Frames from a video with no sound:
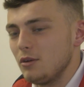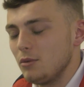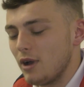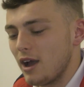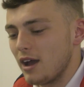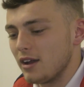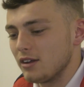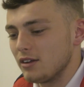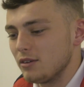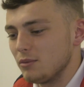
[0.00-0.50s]

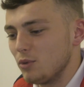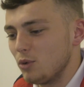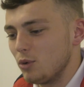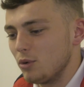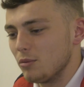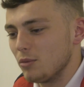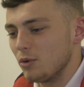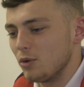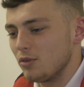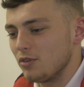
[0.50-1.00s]
We're adding
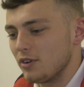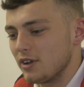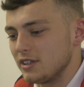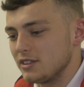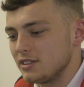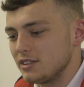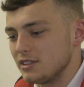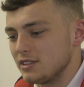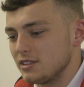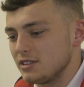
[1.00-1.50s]
more and more
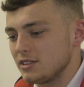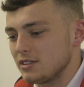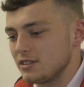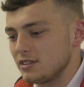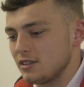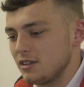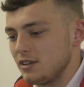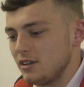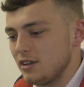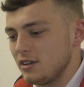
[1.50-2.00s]
faces.